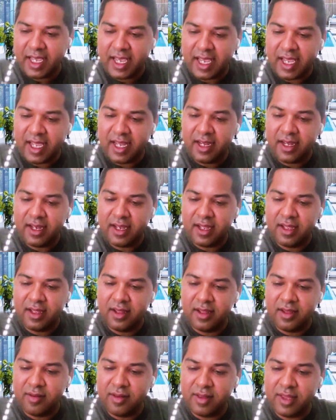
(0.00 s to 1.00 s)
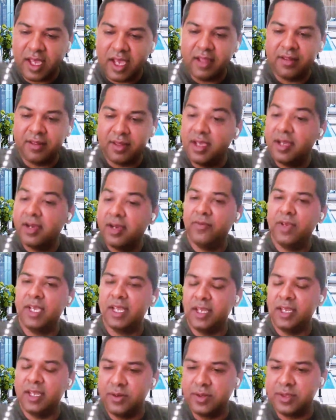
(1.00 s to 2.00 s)
And that there we
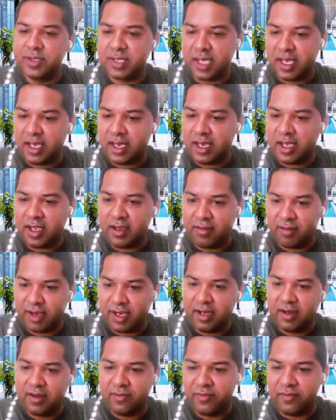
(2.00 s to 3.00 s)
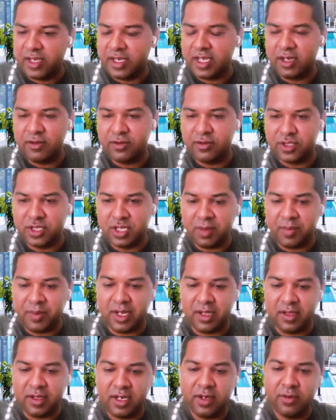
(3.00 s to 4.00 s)
can use AI, right? We can use
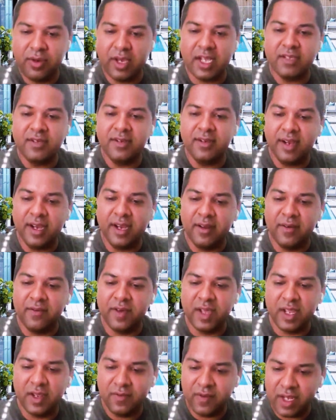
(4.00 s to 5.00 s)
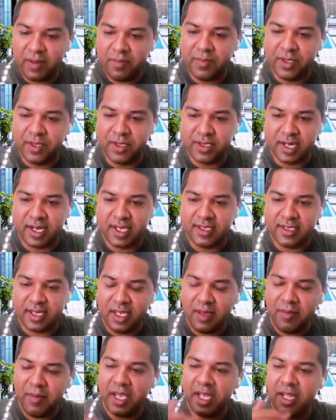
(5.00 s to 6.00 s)
GPT-3 to actually write a very, very personalized
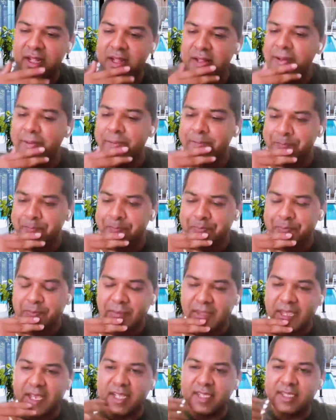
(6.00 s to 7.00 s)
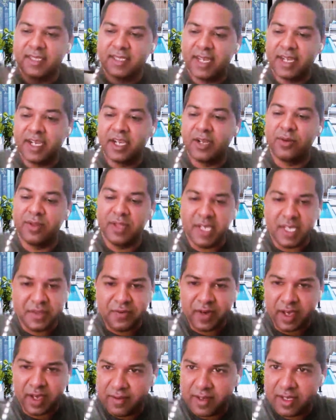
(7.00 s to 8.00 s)
email and send it to these
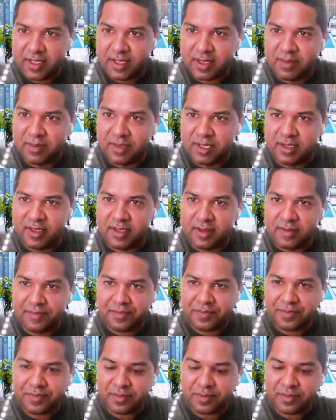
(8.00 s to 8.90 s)
five customers.